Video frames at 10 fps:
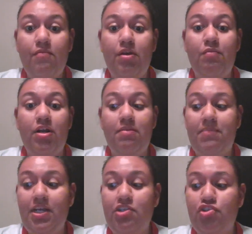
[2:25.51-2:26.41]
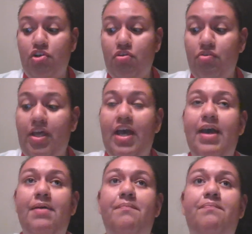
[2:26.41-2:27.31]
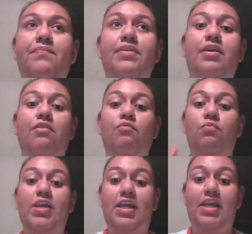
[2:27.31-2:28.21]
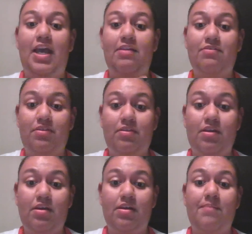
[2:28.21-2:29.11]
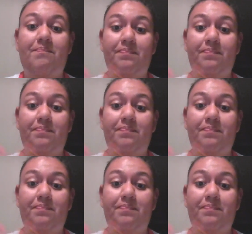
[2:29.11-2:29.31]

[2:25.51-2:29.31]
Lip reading: we want to make sure that we as the